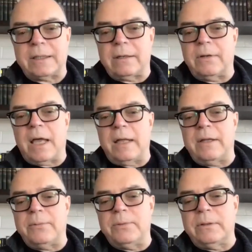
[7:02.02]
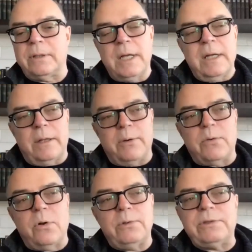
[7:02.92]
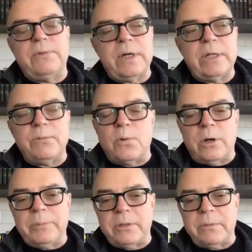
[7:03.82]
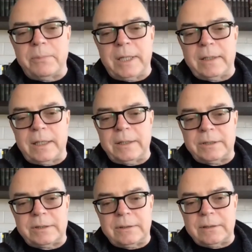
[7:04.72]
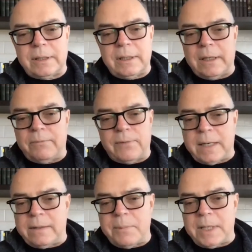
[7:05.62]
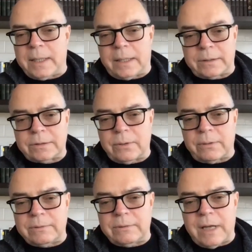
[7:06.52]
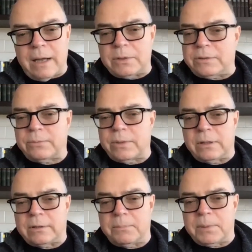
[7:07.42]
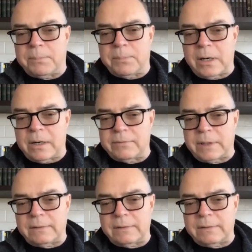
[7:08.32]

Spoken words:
and they were always very warm to me, and they just invited me in, so I was thrilled to be a part of it.